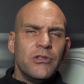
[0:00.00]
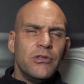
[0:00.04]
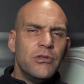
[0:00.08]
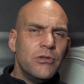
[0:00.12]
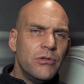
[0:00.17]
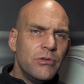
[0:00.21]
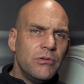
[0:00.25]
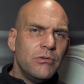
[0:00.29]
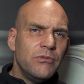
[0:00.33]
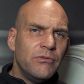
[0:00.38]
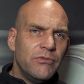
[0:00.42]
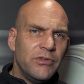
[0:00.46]

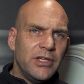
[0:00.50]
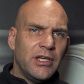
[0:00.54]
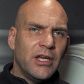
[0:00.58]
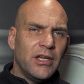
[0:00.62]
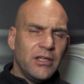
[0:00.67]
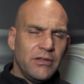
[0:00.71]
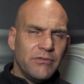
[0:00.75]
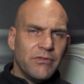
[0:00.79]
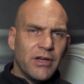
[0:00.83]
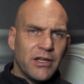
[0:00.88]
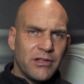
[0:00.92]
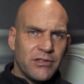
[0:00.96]
new
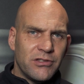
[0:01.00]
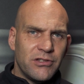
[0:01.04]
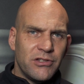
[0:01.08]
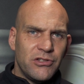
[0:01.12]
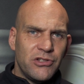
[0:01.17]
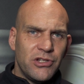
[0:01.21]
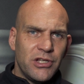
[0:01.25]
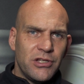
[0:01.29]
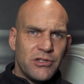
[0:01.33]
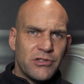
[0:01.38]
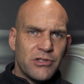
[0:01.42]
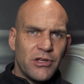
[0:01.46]
V8
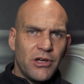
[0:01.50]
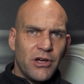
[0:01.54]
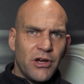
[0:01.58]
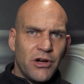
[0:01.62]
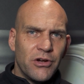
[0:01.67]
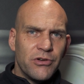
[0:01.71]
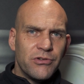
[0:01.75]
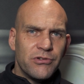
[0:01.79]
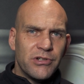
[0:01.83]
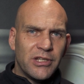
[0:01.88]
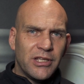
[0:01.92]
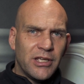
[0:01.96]
Vantages at
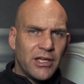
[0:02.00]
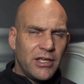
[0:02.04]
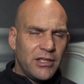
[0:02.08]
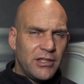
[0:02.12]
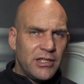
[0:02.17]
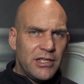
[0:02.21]
100k,